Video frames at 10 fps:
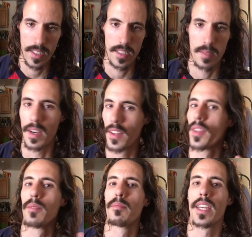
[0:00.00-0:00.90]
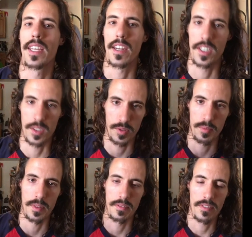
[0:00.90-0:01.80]
It's about the main characters
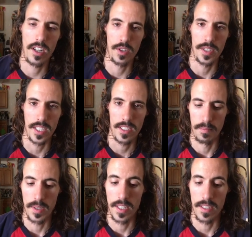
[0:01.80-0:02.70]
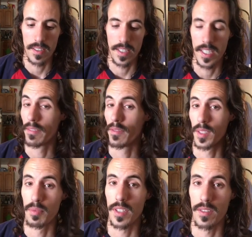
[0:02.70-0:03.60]
we've been following, but they
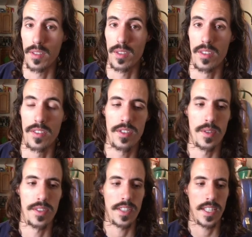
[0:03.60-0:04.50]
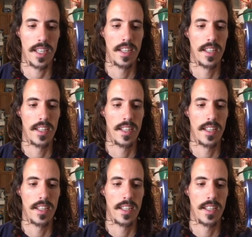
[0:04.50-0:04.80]
definitely play a role. And so it's like,